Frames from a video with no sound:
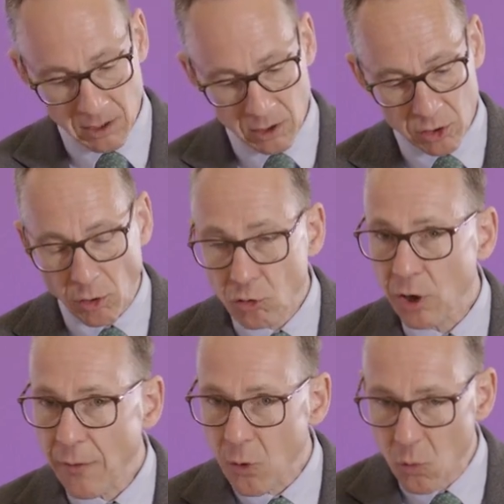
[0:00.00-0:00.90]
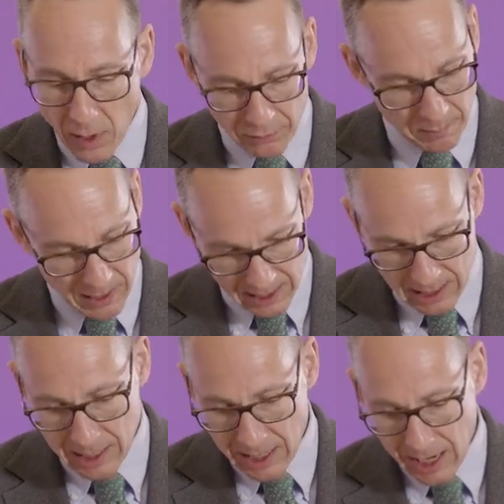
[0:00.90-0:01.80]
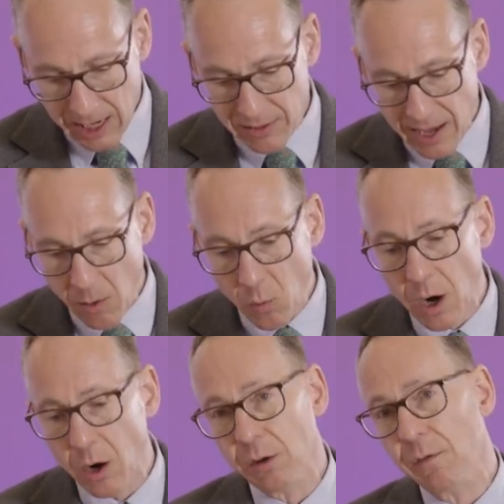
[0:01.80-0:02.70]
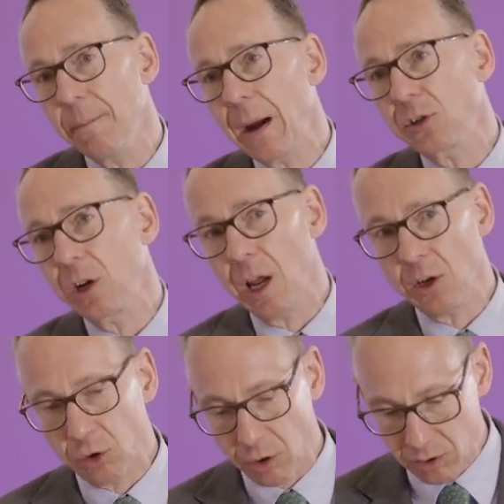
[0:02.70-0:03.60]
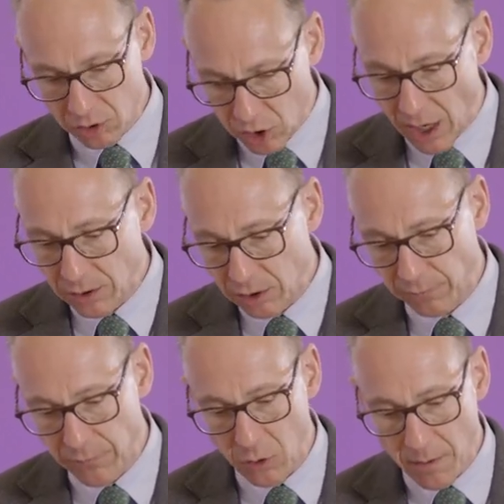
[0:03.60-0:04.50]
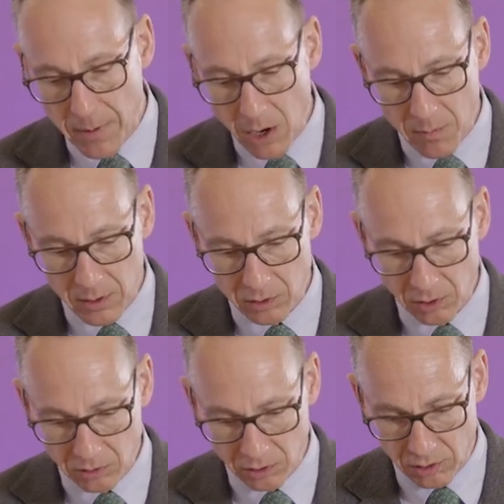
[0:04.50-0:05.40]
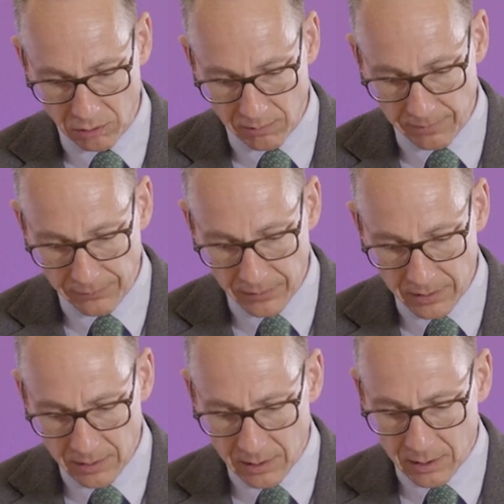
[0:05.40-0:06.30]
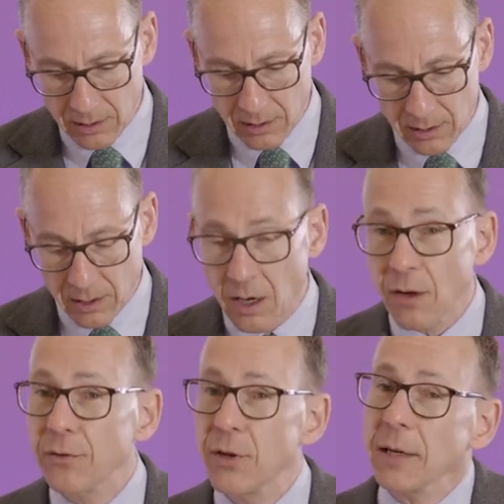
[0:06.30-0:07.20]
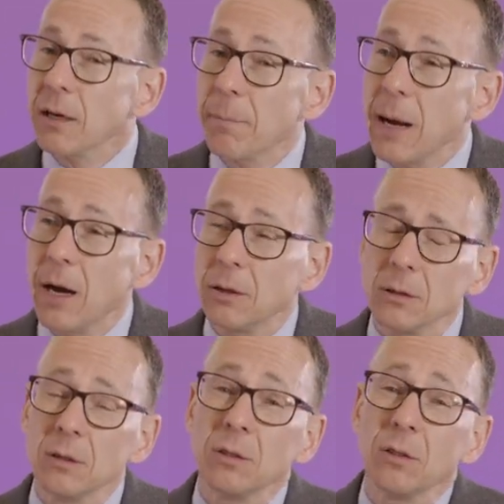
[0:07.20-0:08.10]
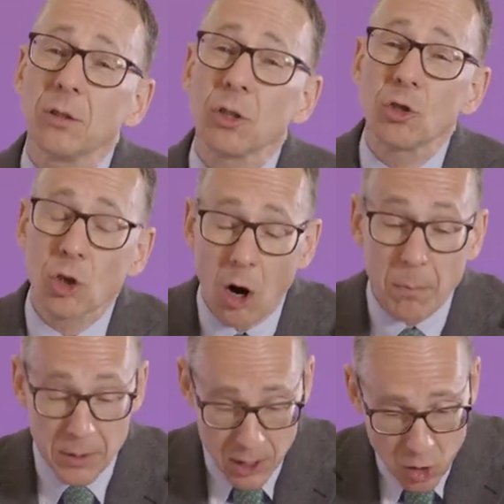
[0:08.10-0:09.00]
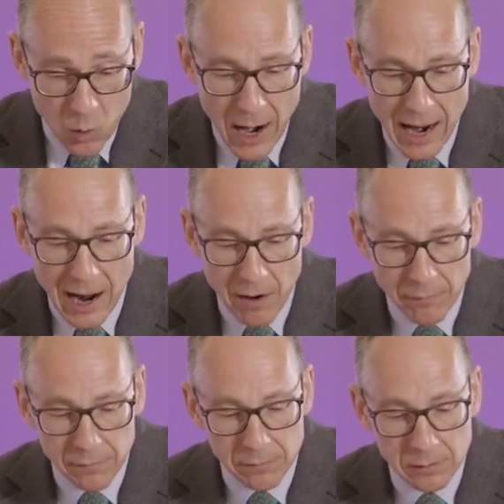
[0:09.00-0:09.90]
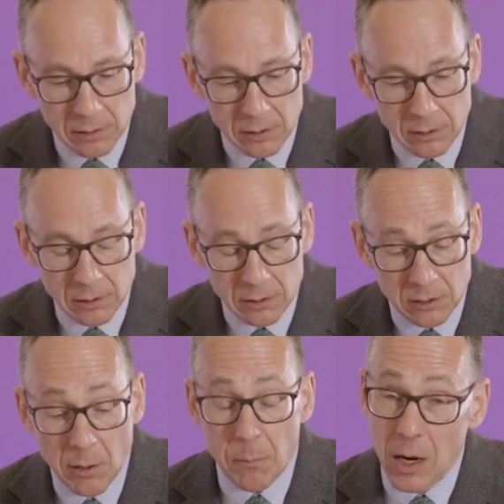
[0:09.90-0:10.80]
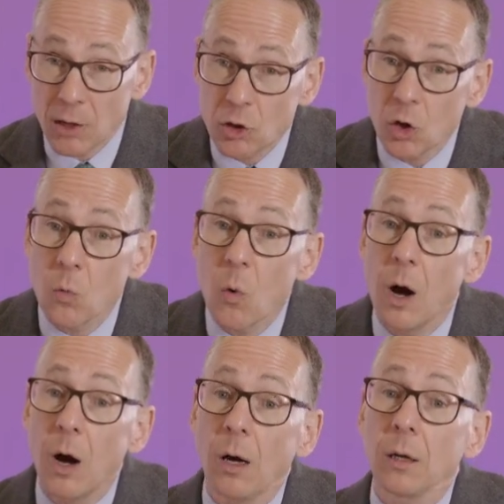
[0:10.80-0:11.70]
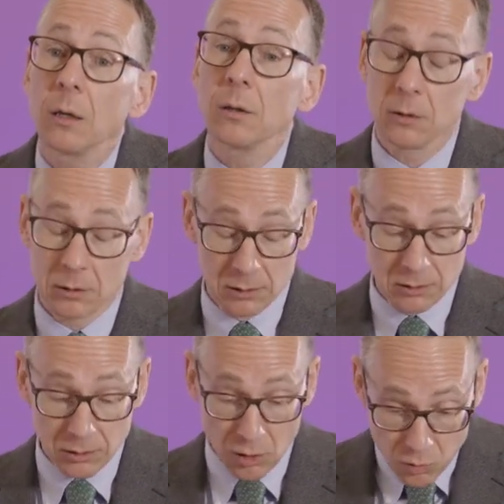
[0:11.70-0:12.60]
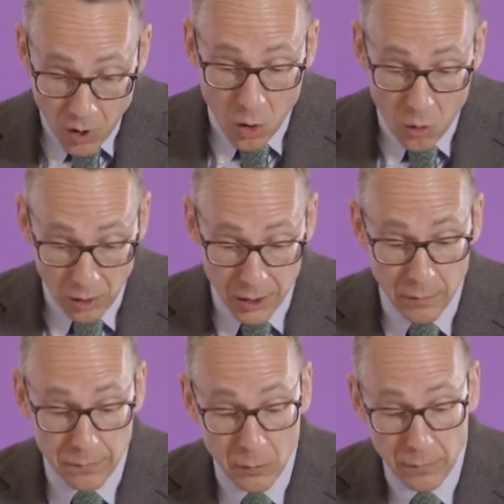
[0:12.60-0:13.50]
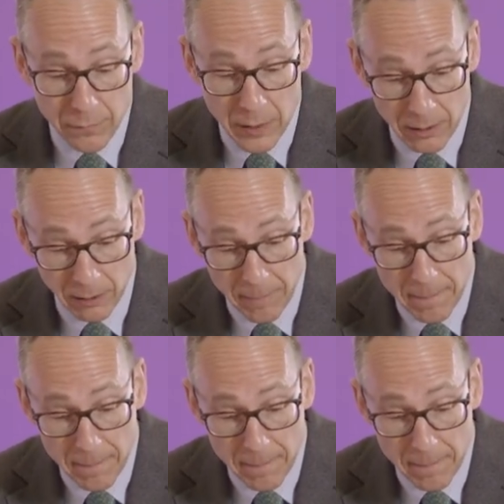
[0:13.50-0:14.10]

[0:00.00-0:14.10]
So travel with me in that world of imagination just for a moment or two. Think about the job you have, the place you work, the role you fulfill,